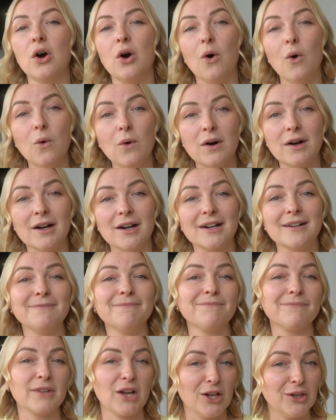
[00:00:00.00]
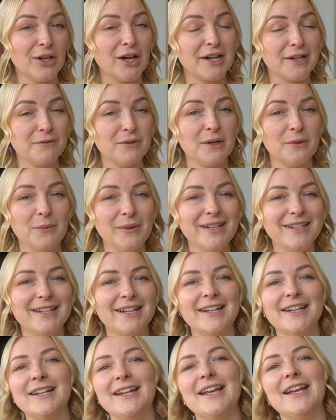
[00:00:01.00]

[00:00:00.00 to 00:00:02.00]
or a lot of what we did